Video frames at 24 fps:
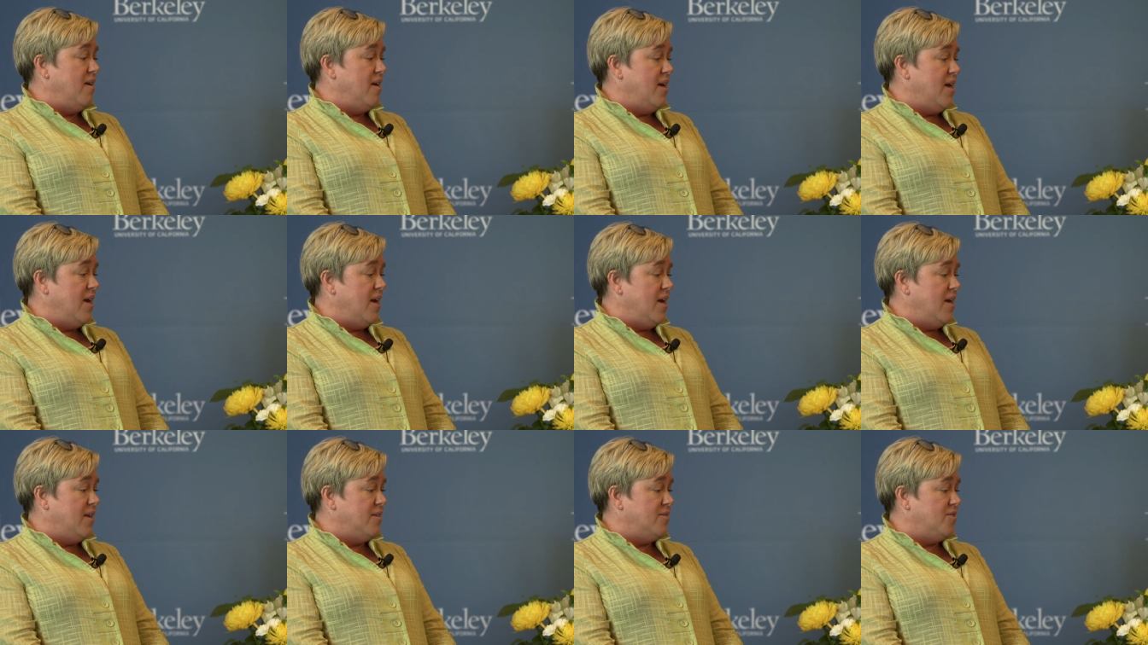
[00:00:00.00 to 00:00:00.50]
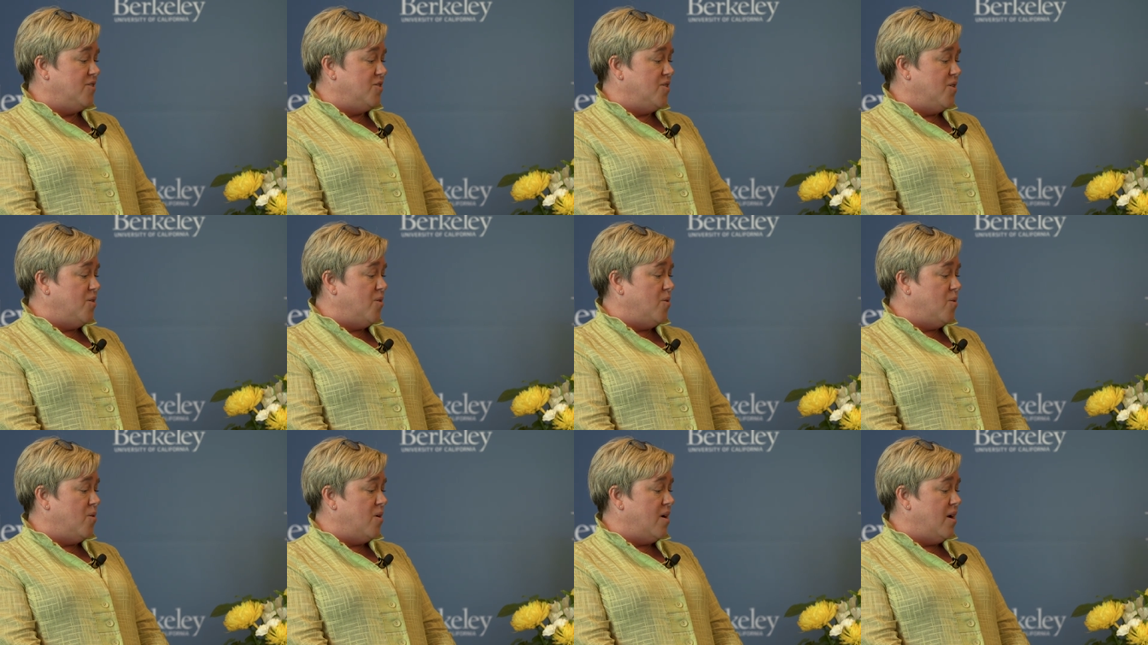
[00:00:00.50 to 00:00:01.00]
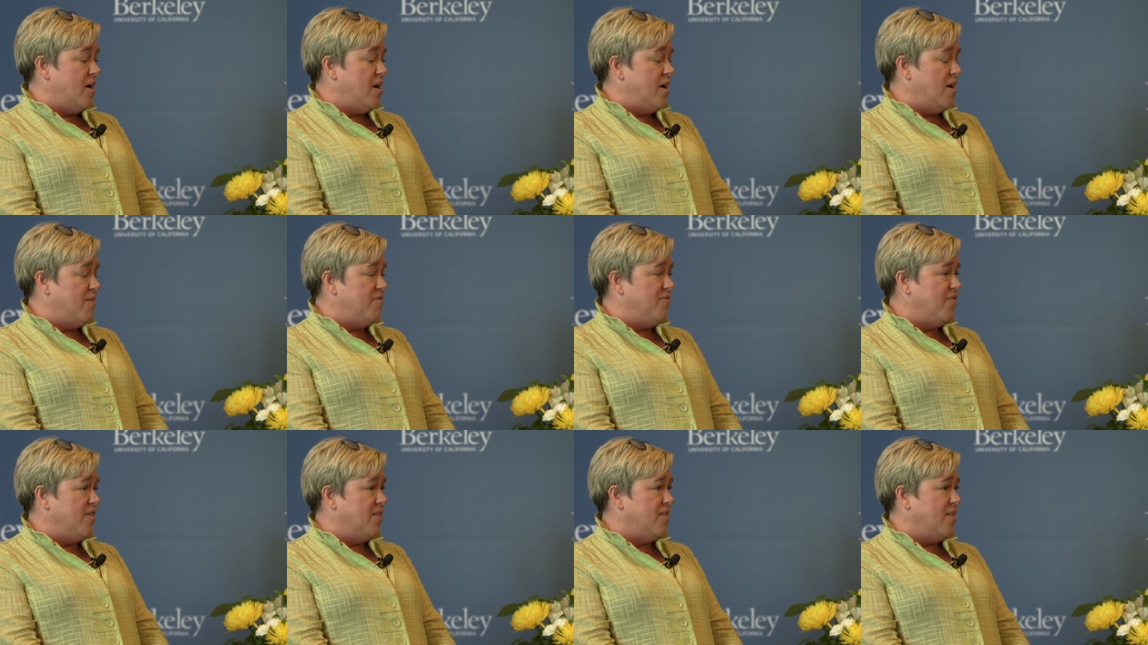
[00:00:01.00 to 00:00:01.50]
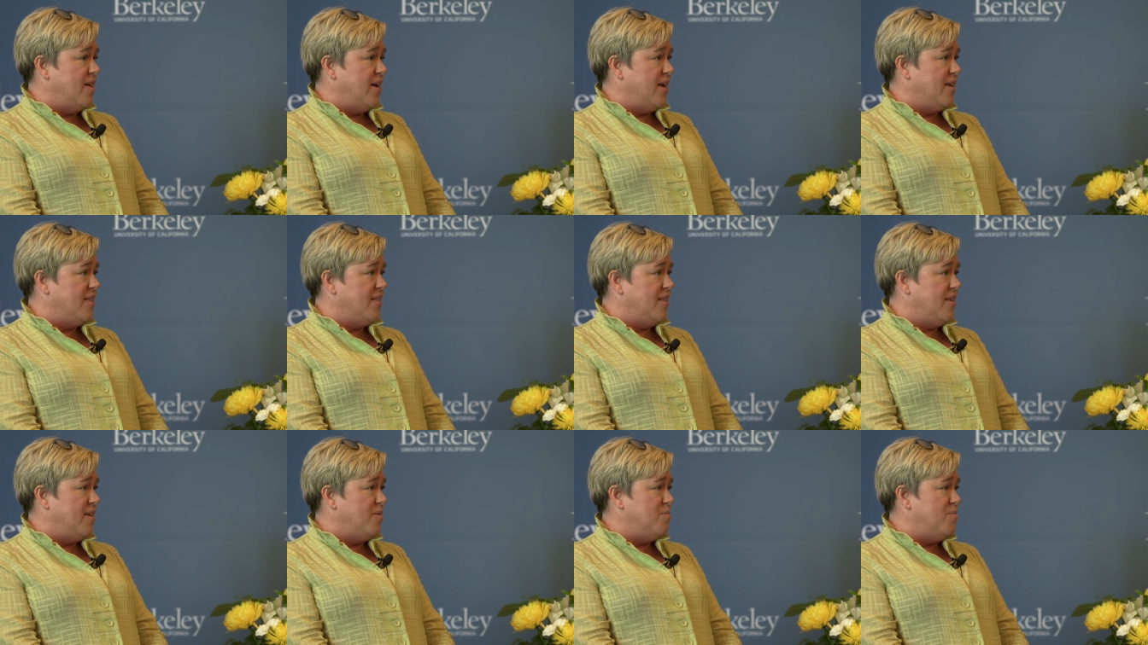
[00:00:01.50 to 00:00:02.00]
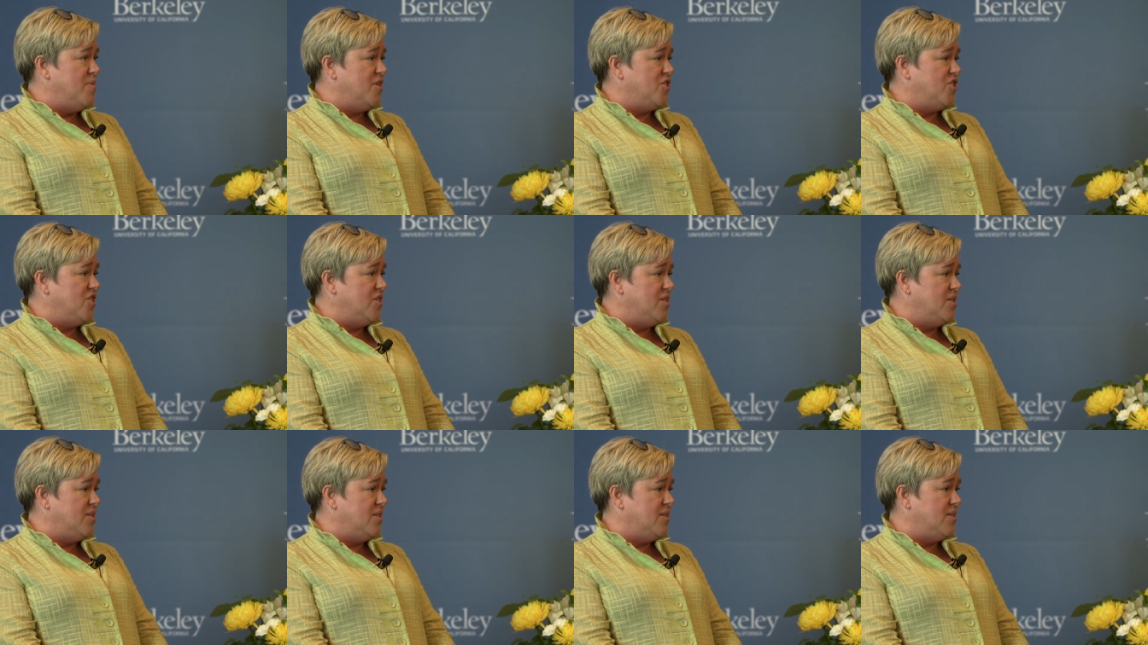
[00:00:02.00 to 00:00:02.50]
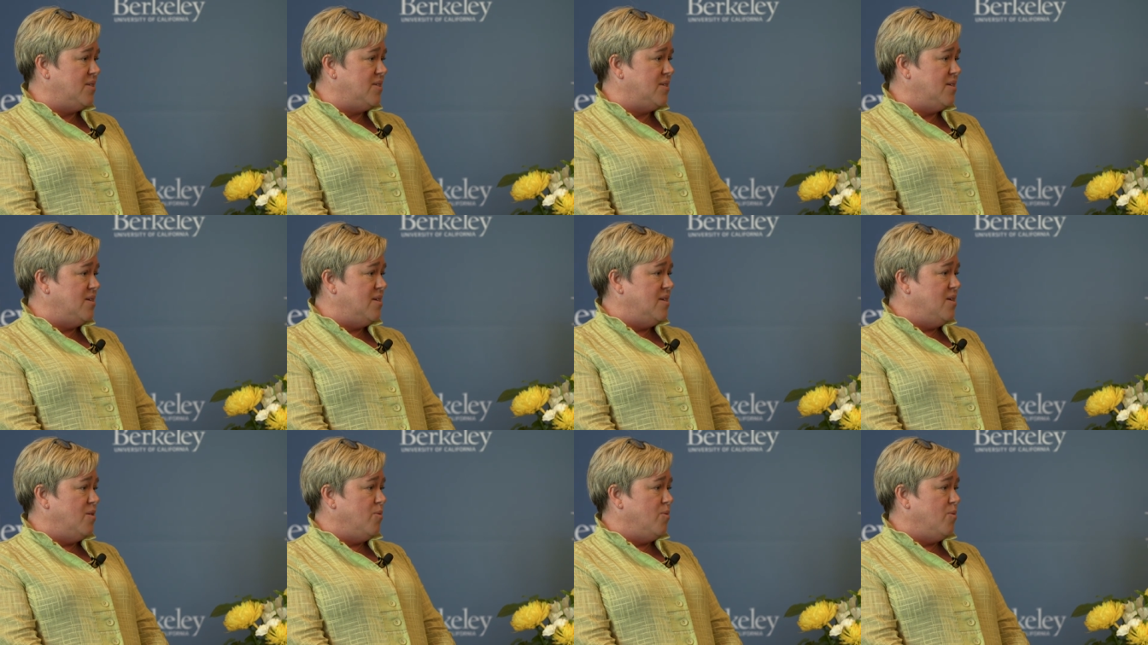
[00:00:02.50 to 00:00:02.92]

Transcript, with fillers: And so I, I feel like admissions,